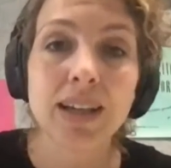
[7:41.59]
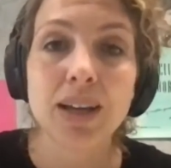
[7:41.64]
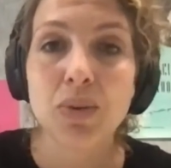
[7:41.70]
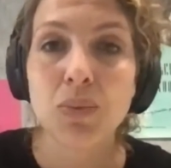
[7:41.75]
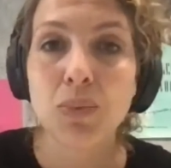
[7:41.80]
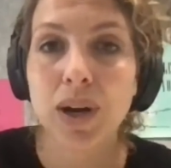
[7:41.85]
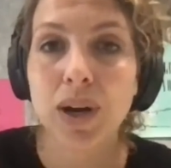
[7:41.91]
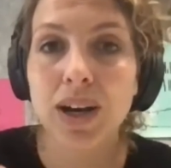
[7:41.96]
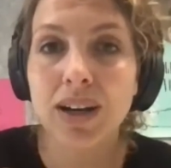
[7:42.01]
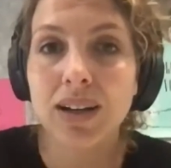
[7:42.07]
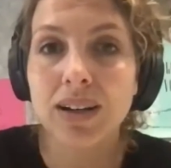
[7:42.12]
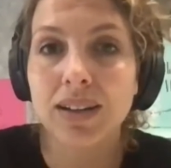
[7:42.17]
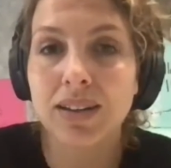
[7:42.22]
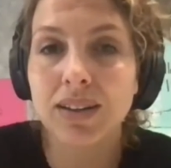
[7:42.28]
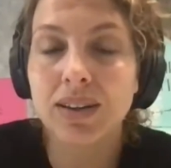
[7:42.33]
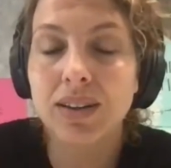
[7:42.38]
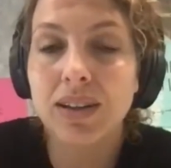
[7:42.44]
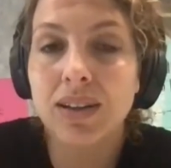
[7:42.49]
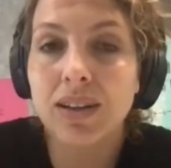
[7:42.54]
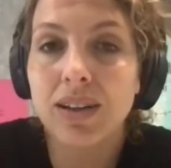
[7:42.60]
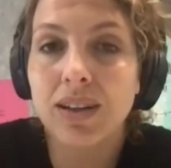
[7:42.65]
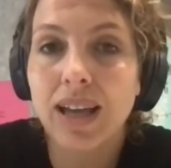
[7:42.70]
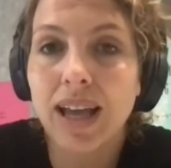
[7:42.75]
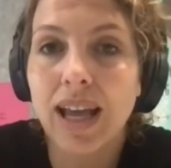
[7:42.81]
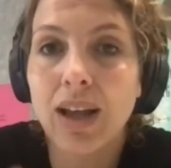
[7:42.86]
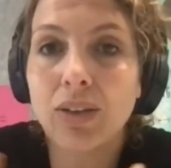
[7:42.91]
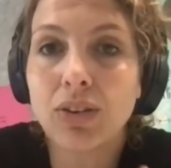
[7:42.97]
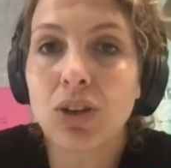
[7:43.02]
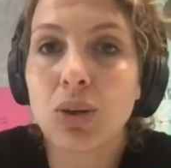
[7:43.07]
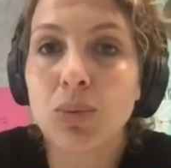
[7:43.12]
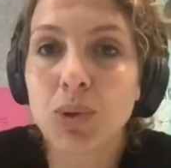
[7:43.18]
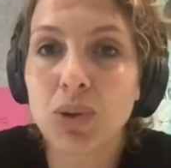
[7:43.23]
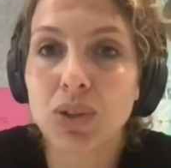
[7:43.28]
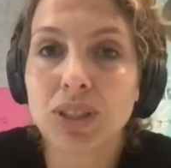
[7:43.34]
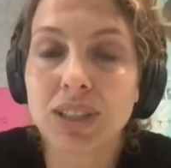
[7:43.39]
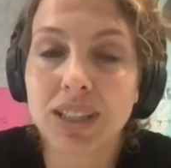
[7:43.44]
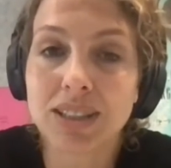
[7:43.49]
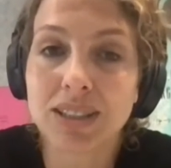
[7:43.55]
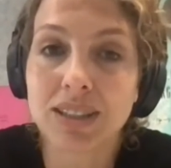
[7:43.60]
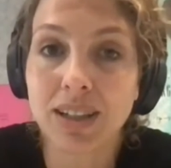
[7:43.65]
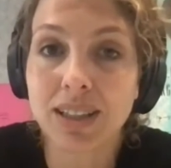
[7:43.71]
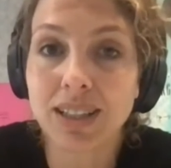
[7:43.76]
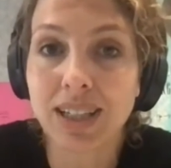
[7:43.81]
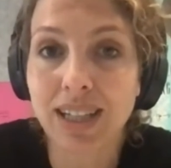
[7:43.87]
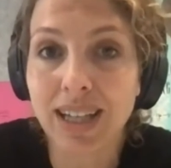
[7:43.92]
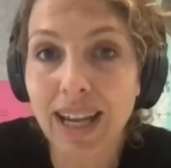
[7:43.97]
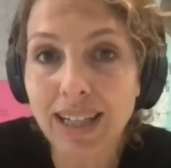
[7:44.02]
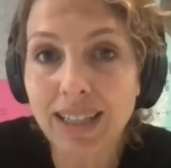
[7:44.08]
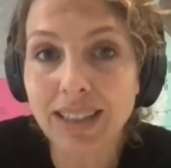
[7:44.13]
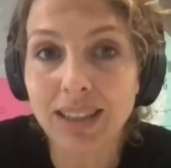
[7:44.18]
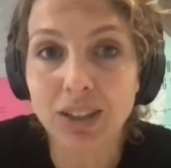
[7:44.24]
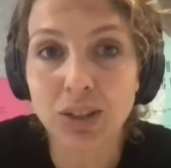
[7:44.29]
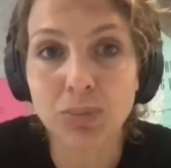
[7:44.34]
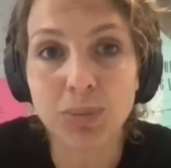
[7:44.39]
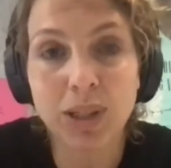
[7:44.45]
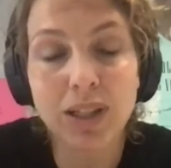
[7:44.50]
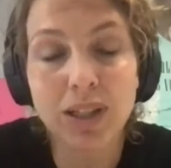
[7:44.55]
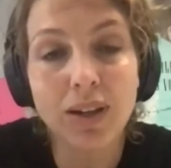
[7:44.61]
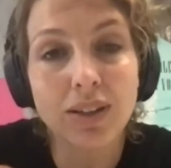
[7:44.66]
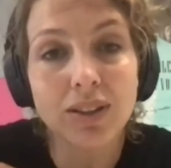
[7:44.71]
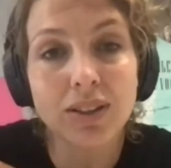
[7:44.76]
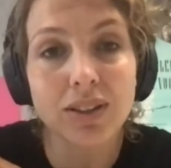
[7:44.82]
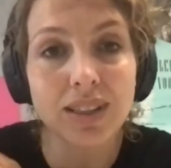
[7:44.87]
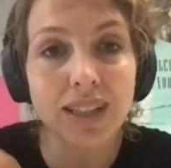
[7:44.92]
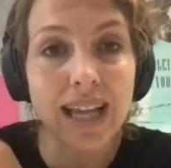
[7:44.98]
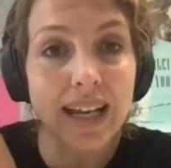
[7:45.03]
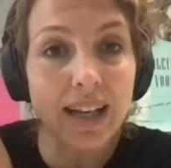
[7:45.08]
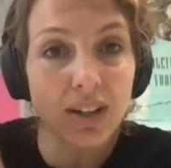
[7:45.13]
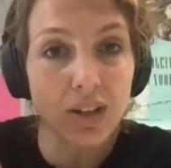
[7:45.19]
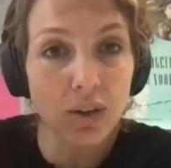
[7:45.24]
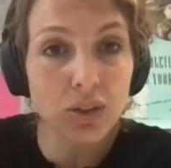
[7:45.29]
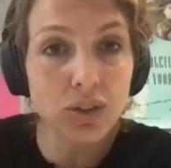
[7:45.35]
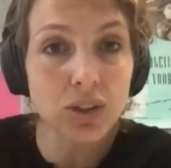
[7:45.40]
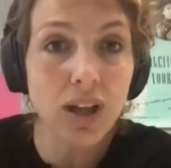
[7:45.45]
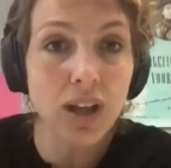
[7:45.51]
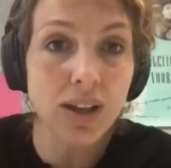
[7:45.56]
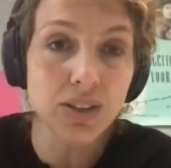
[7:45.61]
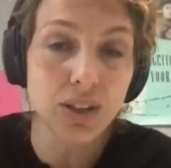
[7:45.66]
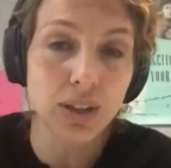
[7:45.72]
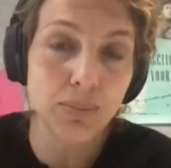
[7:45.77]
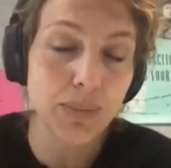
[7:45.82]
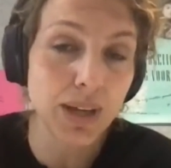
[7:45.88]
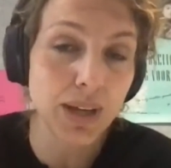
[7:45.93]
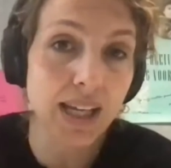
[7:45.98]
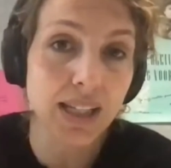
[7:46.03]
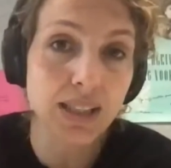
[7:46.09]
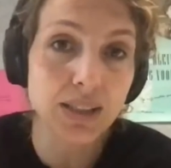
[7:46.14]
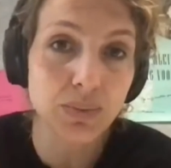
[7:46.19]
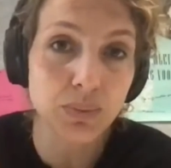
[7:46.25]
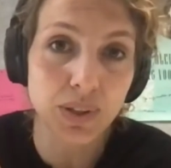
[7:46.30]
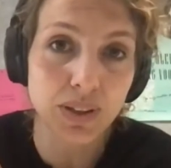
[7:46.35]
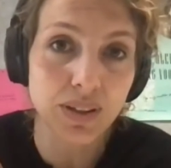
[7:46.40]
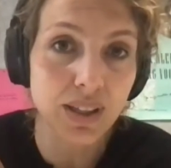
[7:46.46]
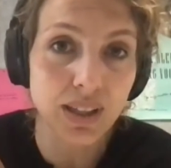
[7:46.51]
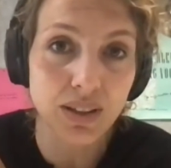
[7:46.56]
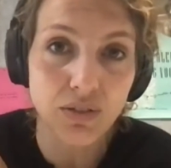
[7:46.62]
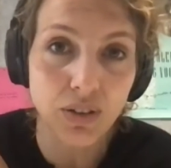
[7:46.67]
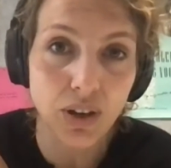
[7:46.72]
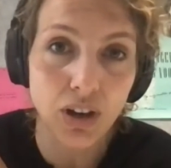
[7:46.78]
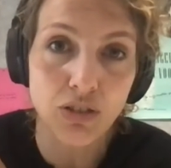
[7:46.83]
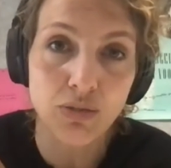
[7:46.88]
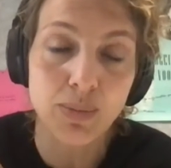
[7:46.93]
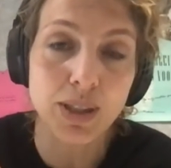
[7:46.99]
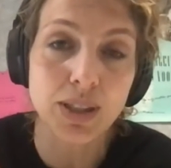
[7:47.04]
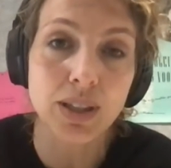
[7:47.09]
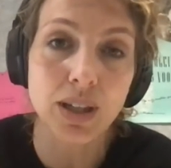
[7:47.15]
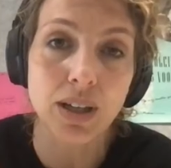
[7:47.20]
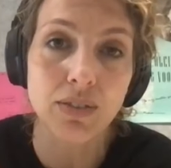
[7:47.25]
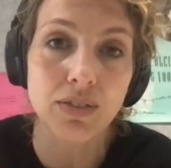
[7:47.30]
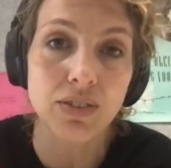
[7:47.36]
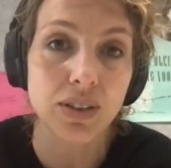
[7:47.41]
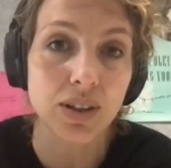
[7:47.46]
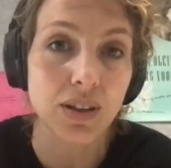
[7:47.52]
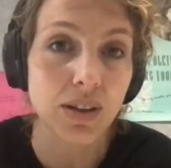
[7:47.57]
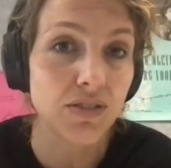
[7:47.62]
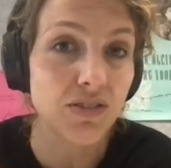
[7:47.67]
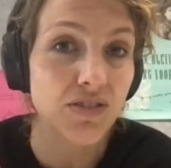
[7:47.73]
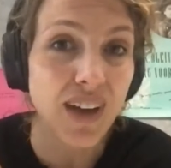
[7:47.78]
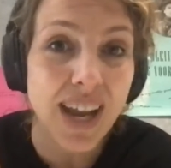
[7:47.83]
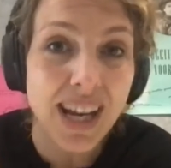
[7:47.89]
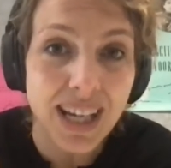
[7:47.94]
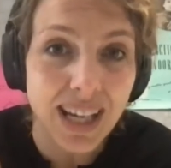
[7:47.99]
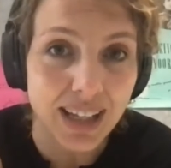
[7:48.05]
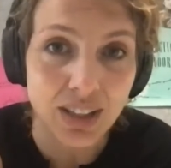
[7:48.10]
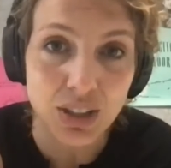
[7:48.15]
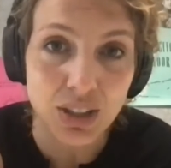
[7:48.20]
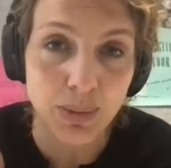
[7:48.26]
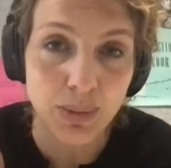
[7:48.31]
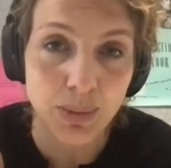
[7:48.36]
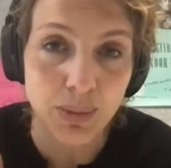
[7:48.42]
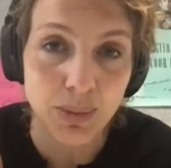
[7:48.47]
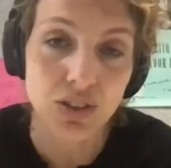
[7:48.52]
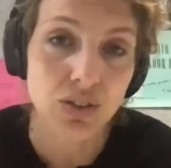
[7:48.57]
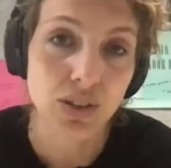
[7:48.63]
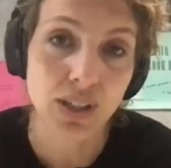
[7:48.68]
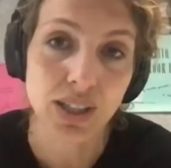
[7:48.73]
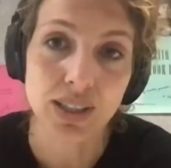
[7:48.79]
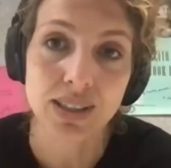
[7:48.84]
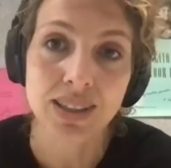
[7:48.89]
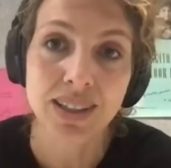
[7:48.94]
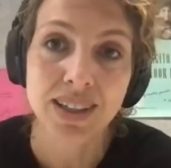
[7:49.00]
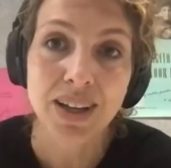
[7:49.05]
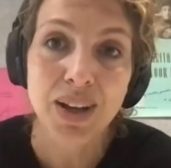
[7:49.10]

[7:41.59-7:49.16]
where the health community is not connected, because those laws are made with the involvement of the finance ministries,